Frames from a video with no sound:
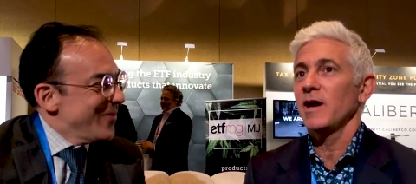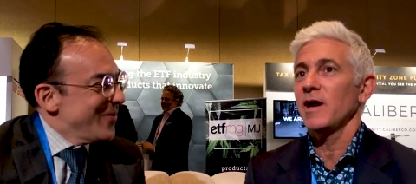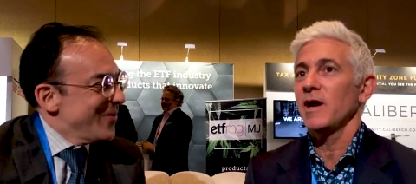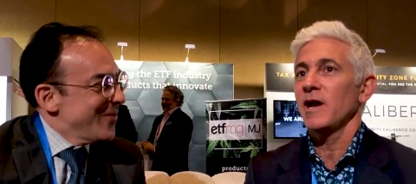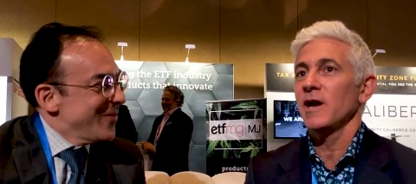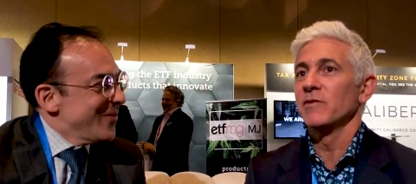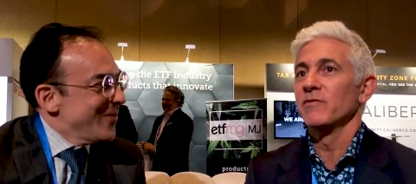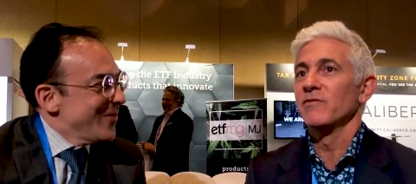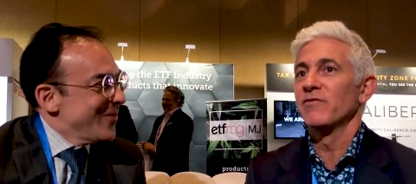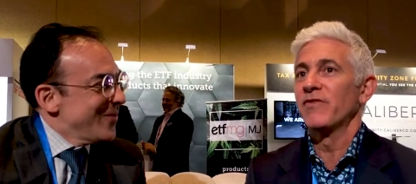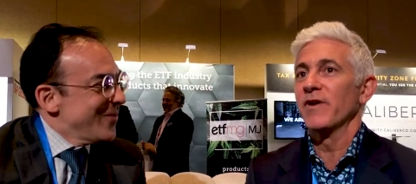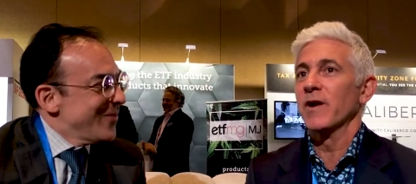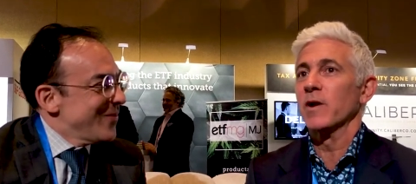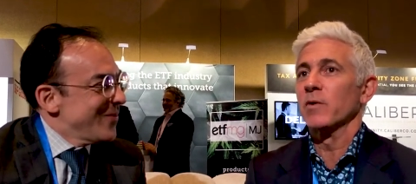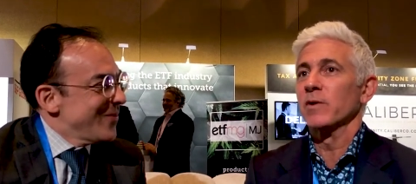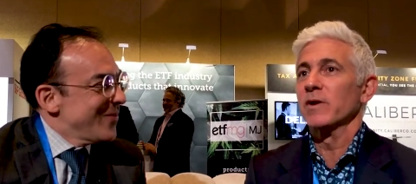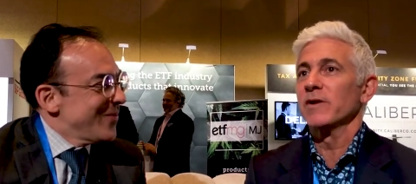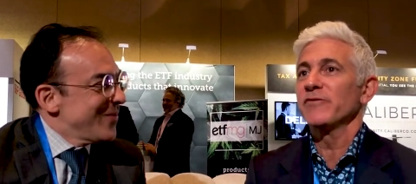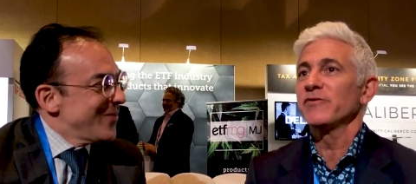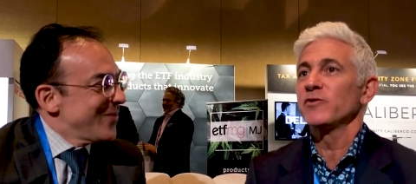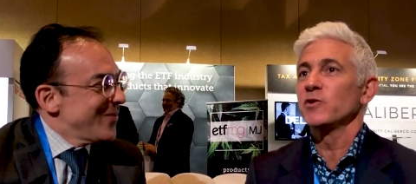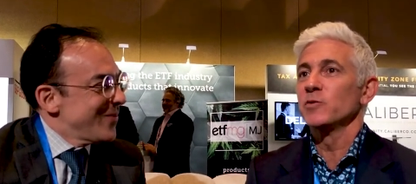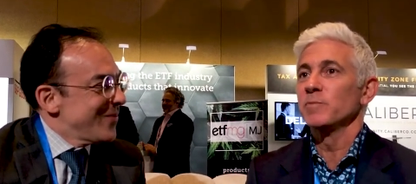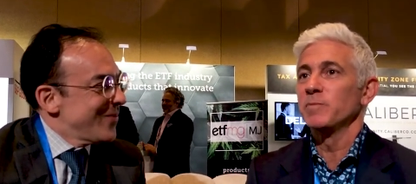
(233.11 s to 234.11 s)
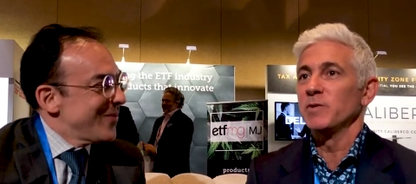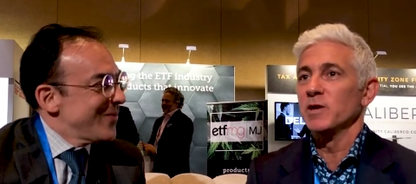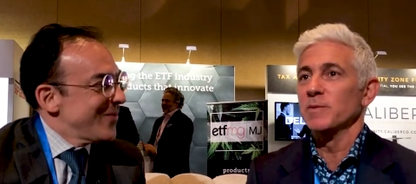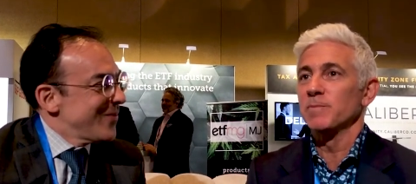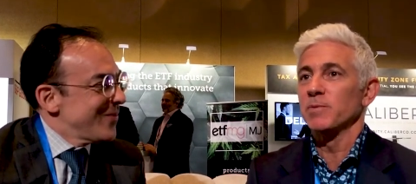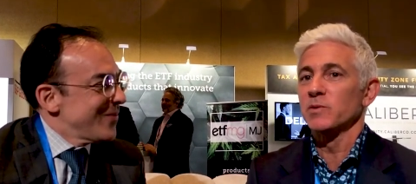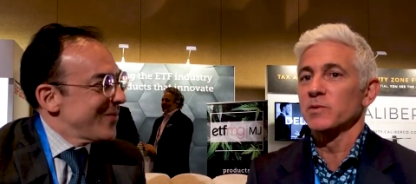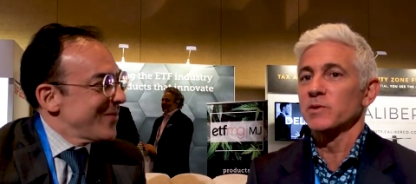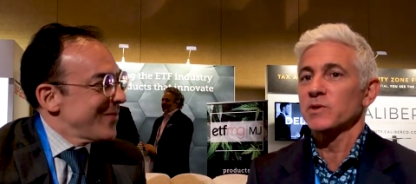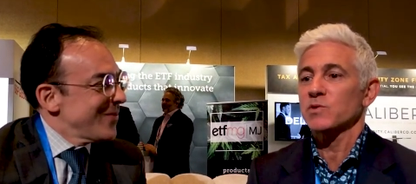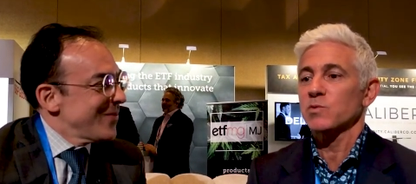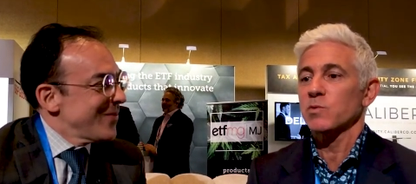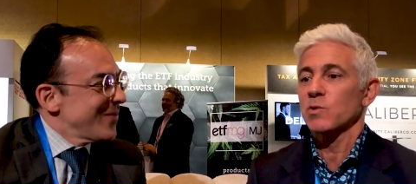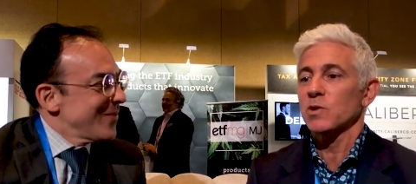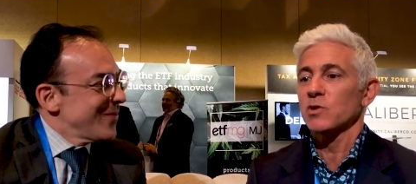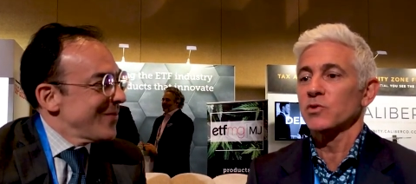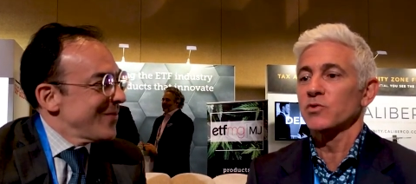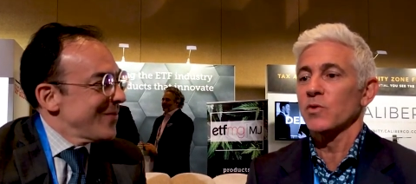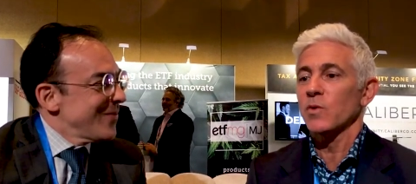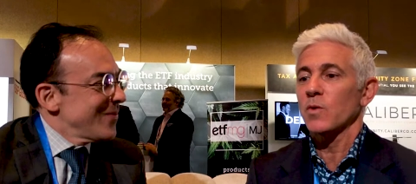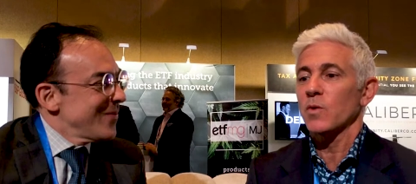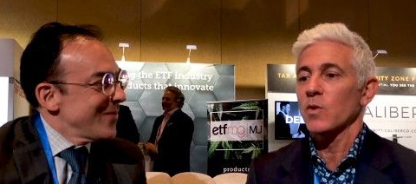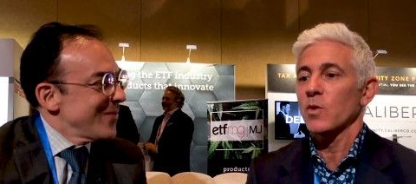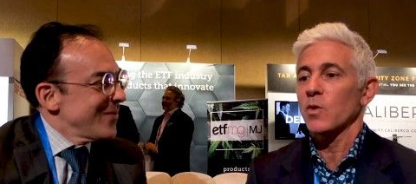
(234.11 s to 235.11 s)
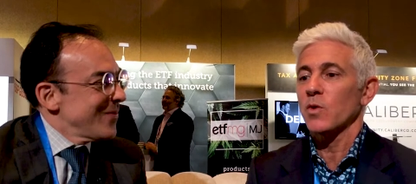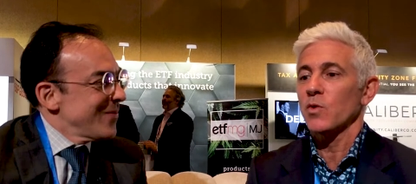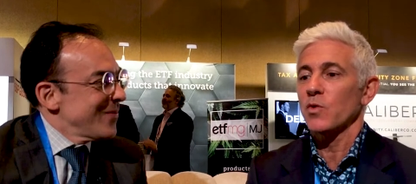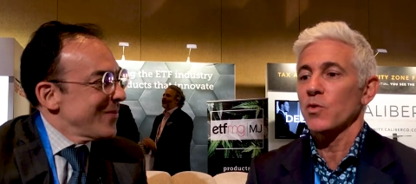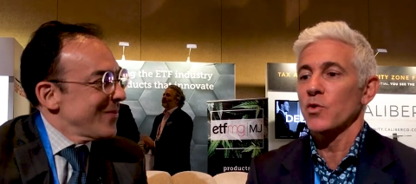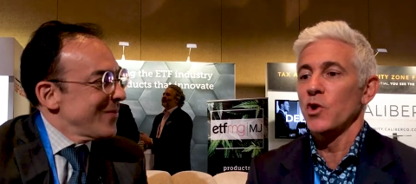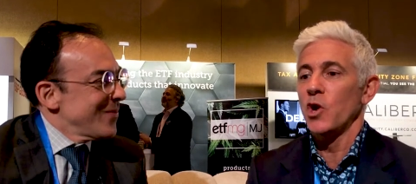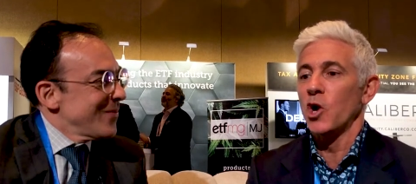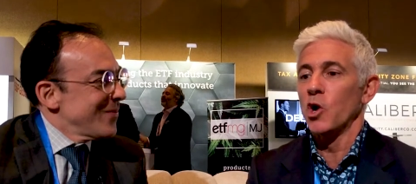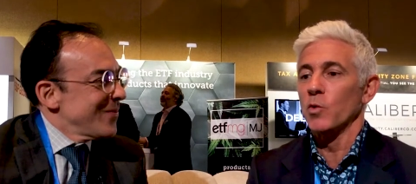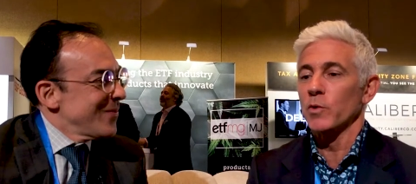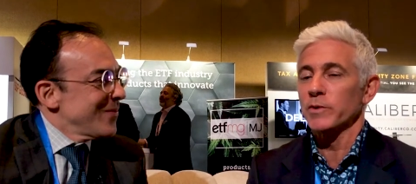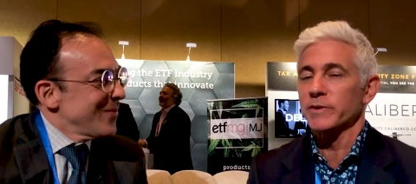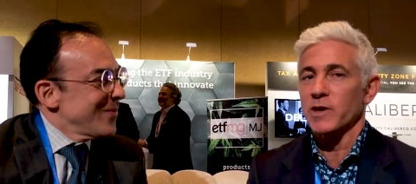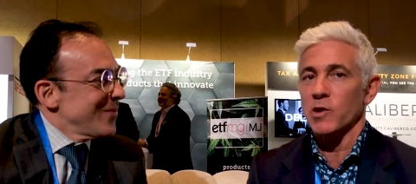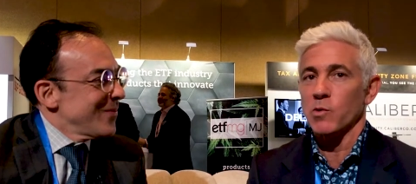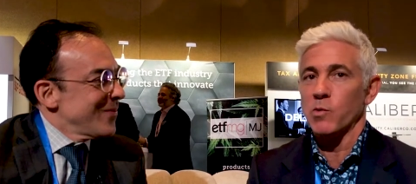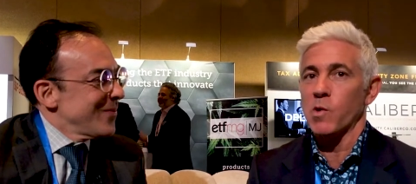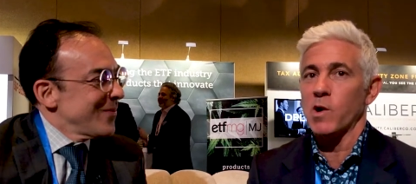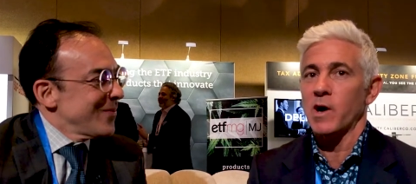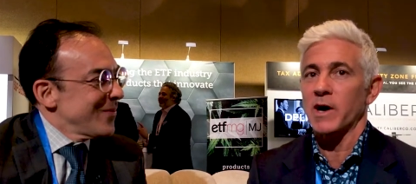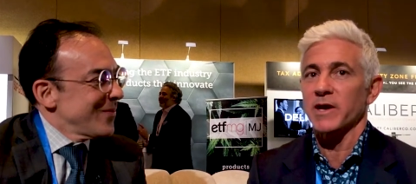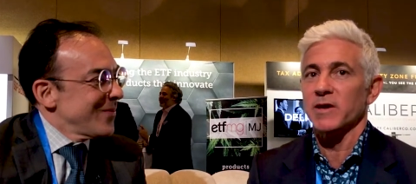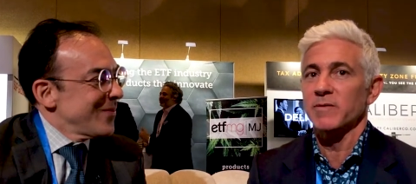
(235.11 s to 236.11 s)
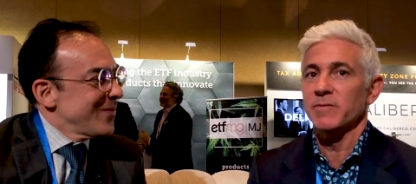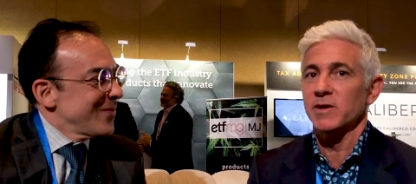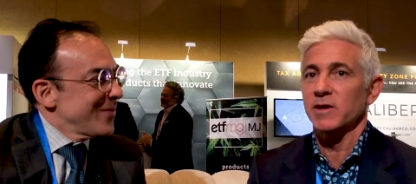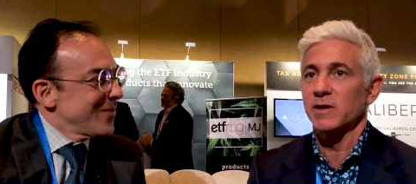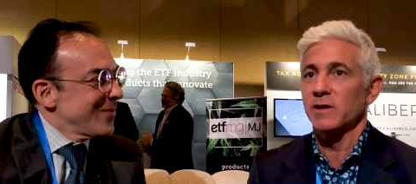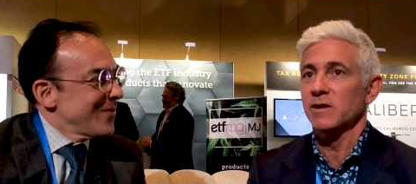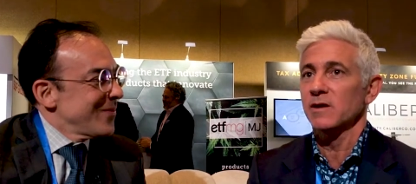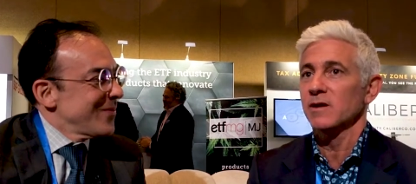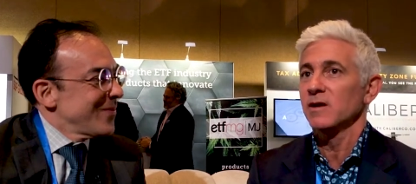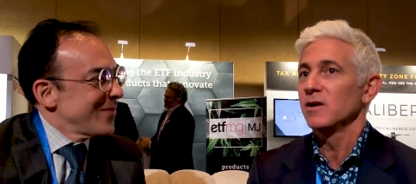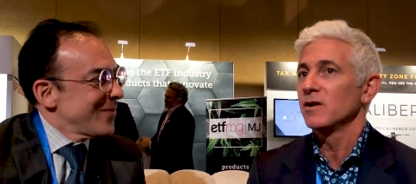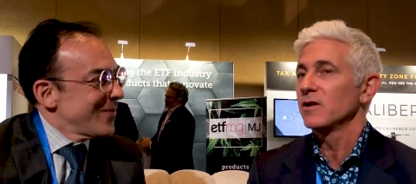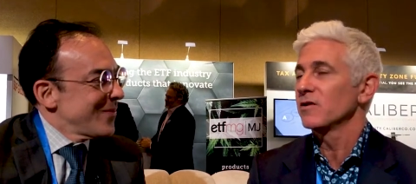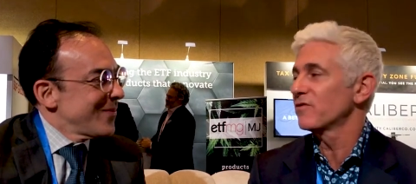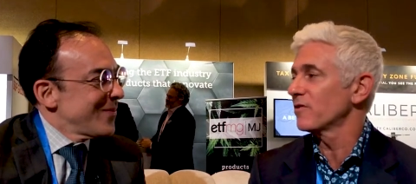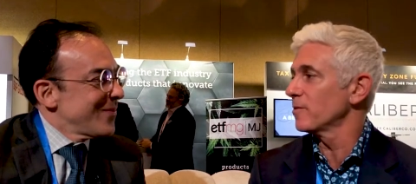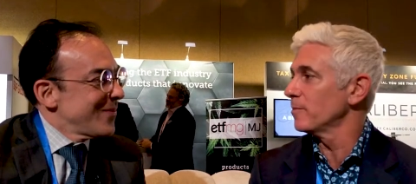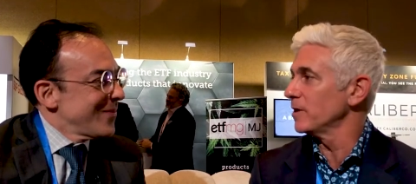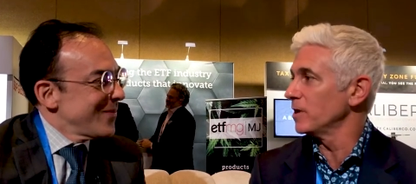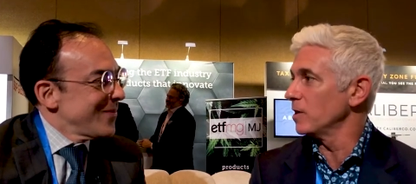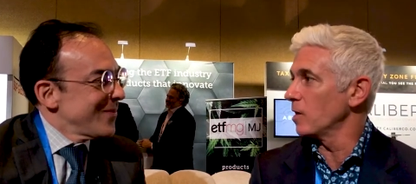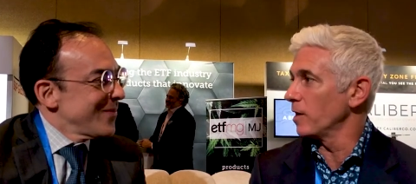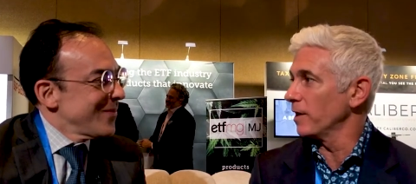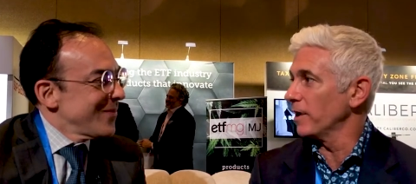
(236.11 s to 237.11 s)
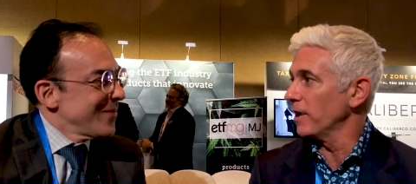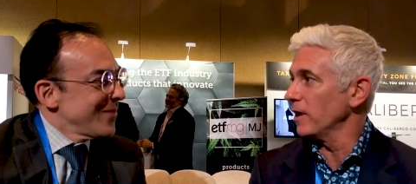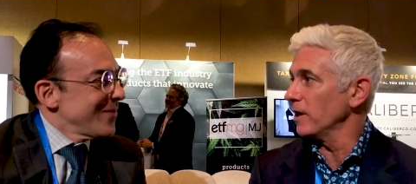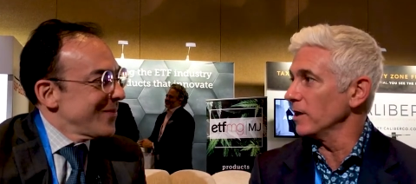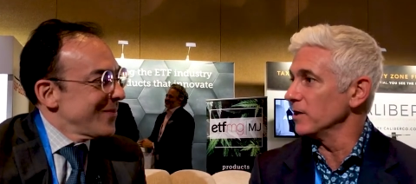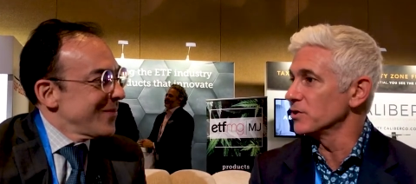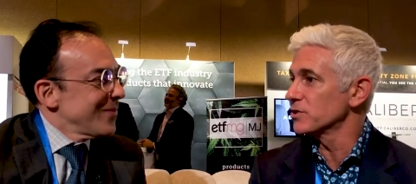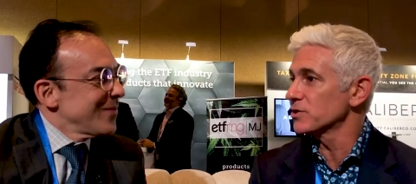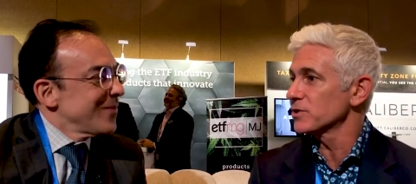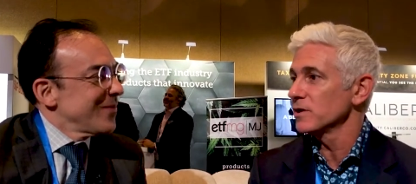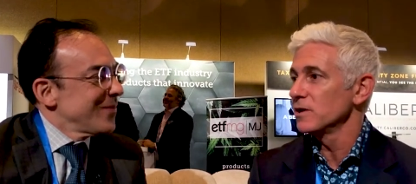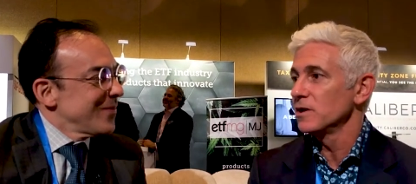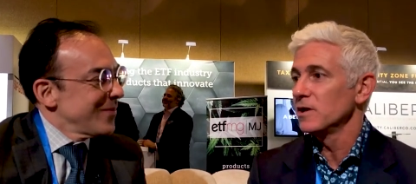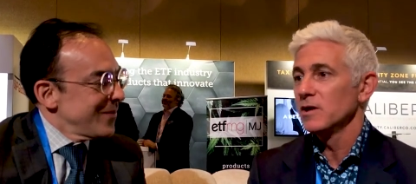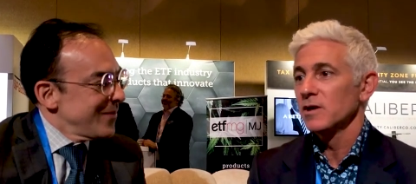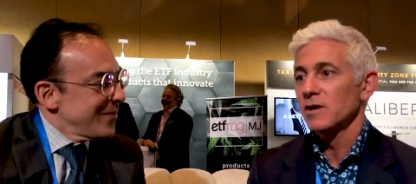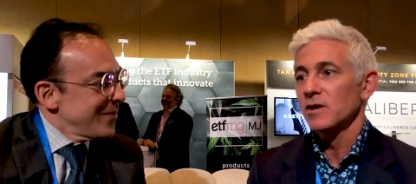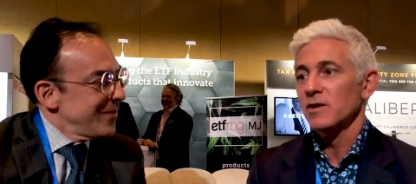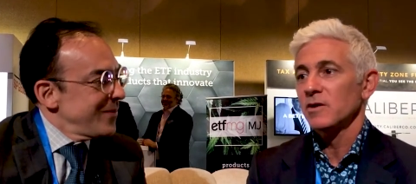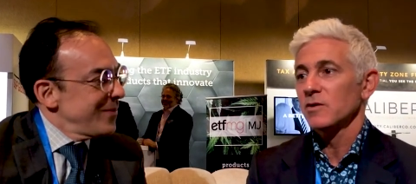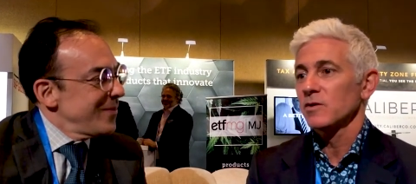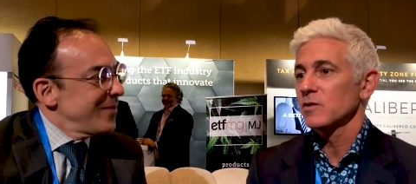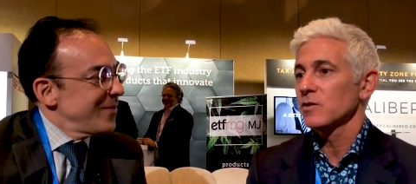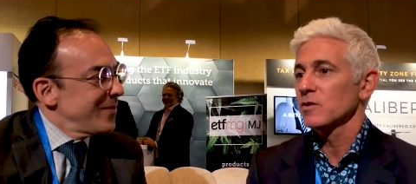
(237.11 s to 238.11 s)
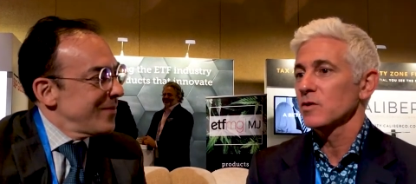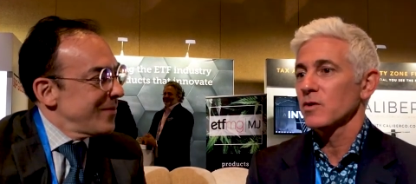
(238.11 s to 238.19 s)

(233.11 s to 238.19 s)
Speaker 1: And very few people in this world know what they want to be from a young age. Mm-hmm.